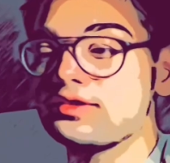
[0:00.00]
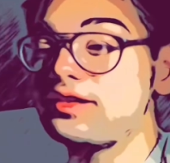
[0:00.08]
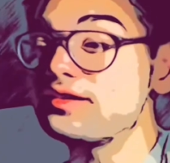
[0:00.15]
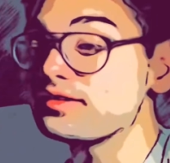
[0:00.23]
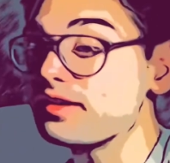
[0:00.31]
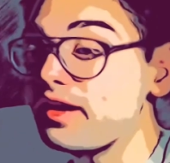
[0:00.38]

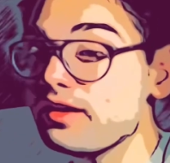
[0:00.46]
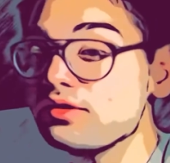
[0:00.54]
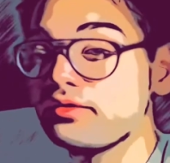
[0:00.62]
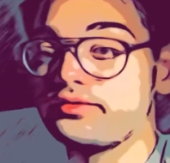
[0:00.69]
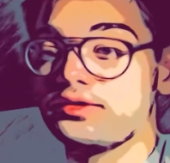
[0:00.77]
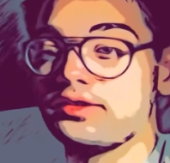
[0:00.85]
he's the head
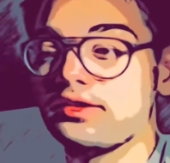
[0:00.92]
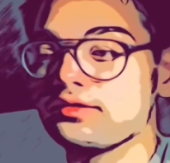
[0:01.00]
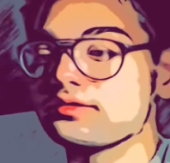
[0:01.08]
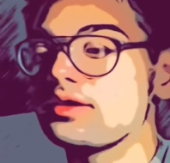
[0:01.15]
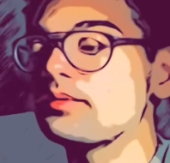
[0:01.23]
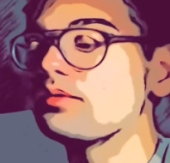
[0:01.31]
of the
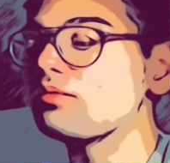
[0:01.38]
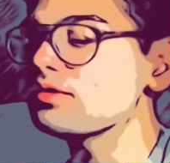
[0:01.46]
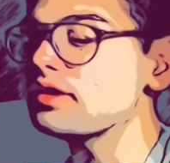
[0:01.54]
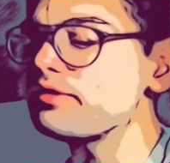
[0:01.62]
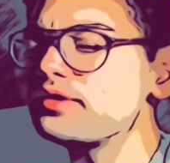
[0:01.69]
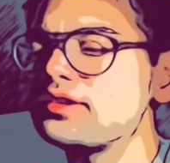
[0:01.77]
cult. I mean,
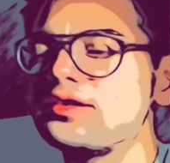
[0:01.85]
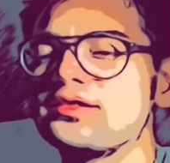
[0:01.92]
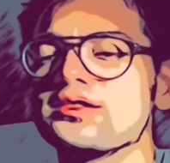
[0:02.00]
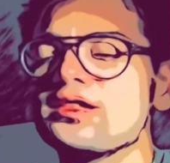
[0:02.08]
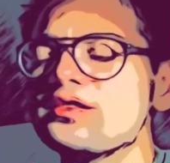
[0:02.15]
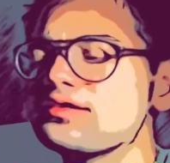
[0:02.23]
whatever he
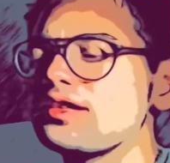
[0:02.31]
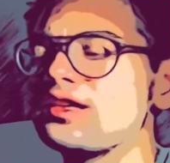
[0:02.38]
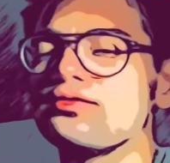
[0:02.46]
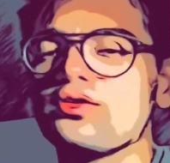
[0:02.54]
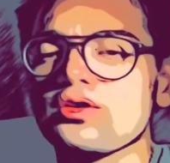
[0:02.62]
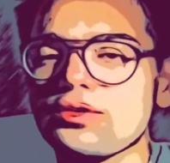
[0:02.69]
says, they
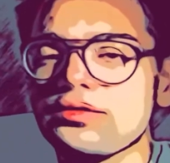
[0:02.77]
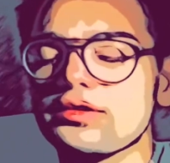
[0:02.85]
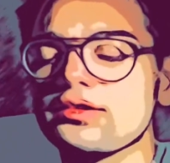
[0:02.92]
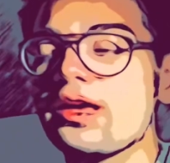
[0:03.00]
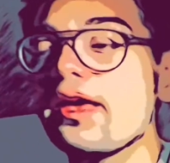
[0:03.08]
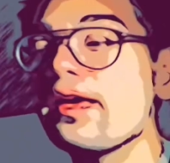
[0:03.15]
follow
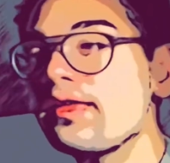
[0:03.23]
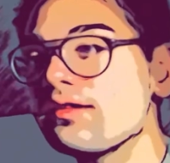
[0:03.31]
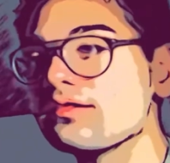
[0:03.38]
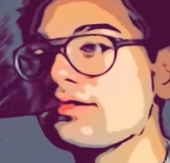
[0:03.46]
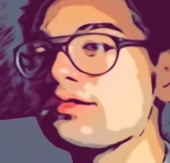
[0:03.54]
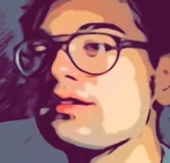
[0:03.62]
it.
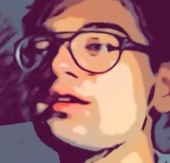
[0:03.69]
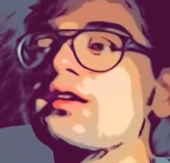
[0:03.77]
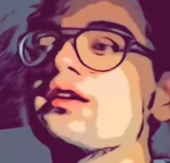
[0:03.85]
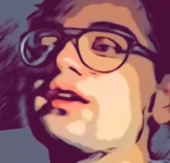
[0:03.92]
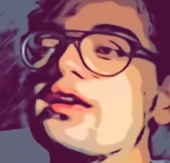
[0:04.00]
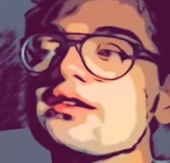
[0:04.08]
And
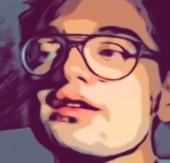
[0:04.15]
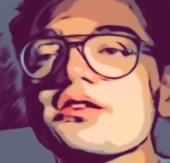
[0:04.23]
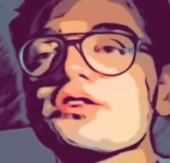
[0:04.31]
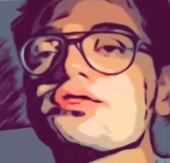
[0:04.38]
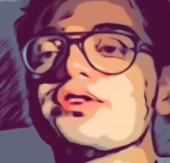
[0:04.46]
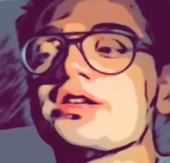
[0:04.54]

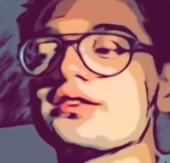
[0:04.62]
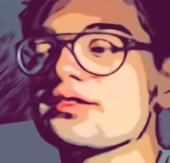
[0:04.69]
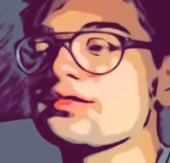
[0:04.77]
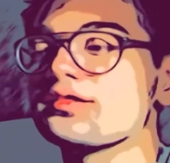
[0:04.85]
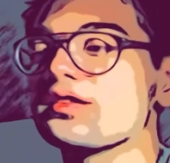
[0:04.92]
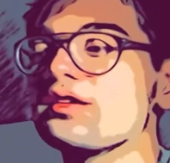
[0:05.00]
another fact
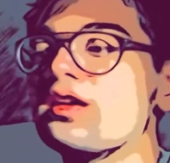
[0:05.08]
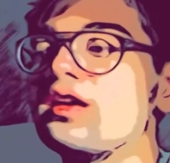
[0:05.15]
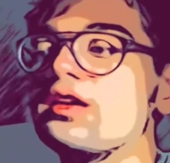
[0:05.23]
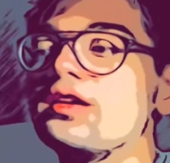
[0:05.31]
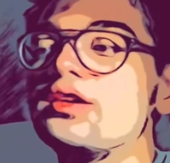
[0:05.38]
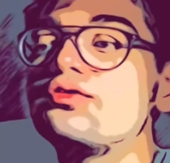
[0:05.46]
is that
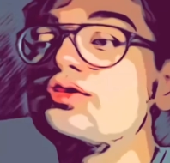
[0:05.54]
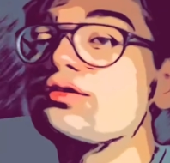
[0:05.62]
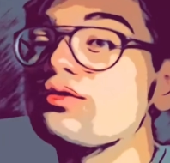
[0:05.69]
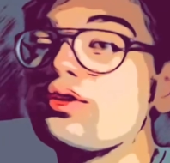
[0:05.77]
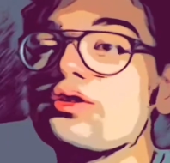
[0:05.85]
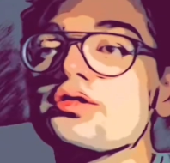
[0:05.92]
if he
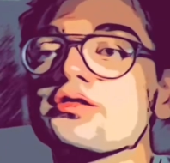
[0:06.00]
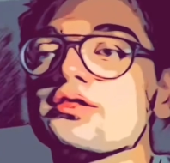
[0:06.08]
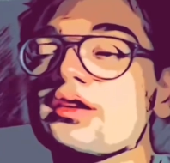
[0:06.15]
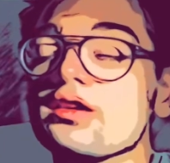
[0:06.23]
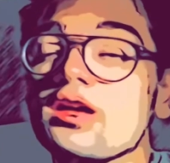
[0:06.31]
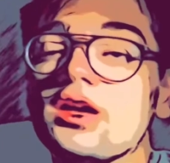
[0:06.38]
weren't
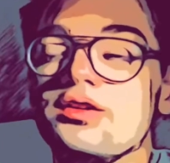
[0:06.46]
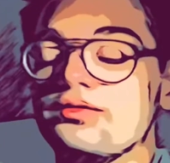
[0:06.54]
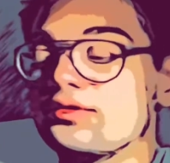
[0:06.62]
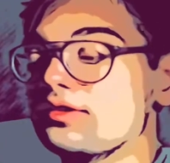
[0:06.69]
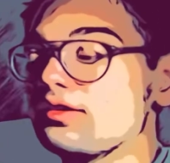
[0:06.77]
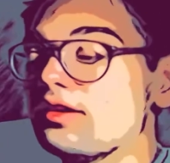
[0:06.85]
alive
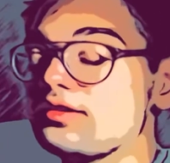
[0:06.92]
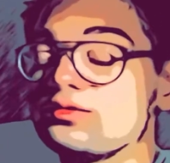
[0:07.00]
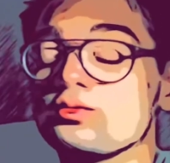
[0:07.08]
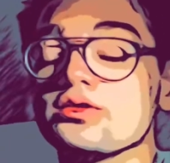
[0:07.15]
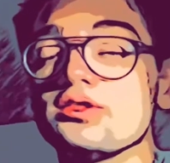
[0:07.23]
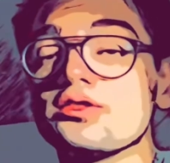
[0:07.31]
in the last
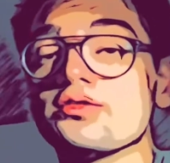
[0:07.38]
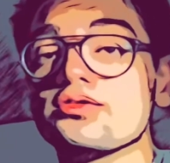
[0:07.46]
20